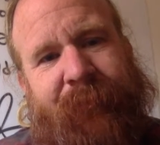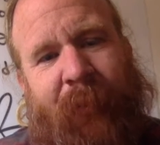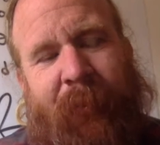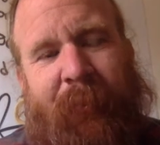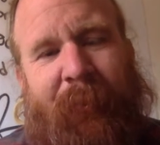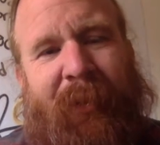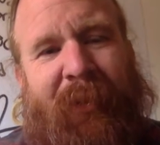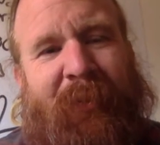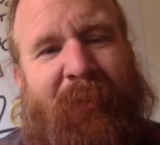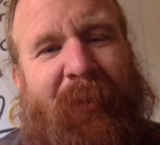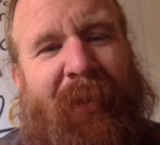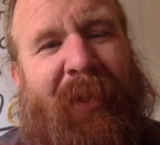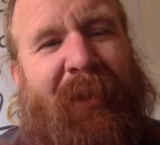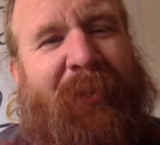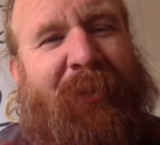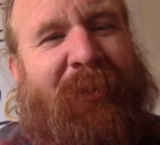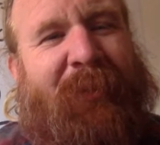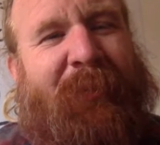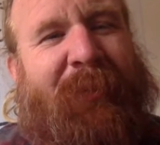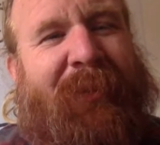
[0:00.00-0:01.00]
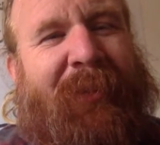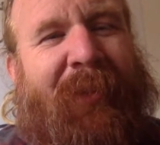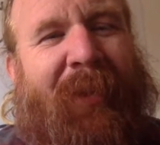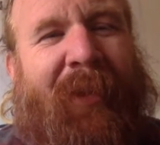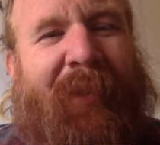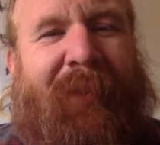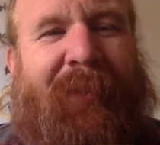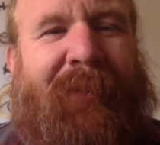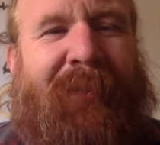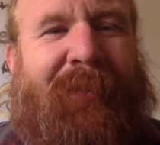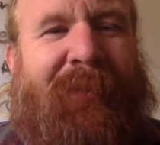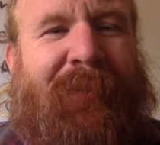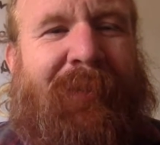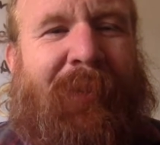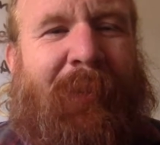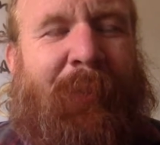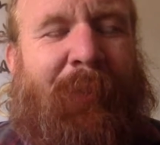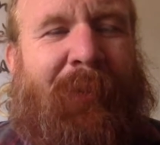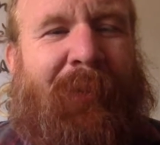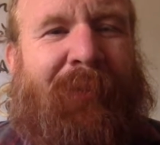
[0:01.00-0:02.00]
would much rather just be talking to
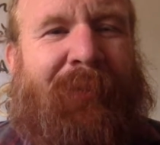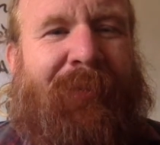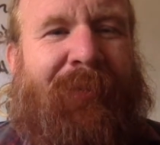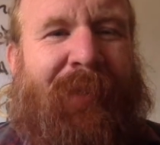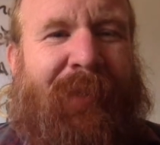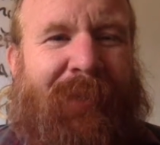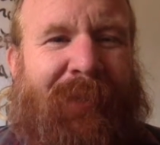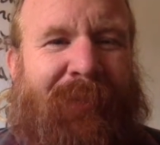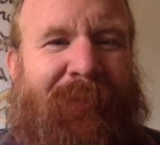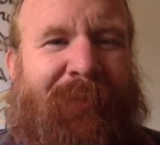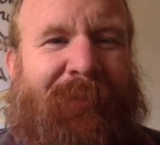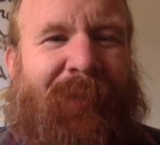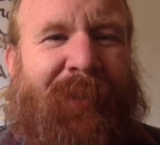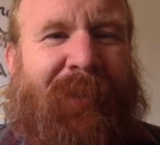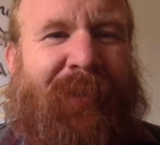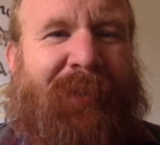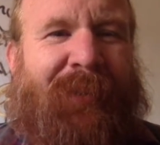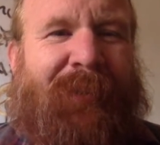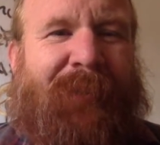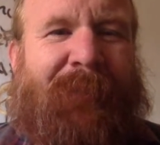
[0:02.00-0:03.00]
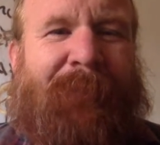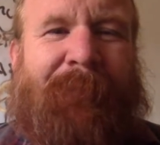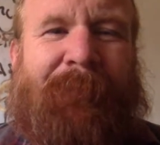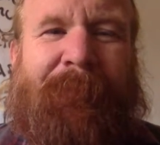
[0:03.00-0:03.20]
someone face to face.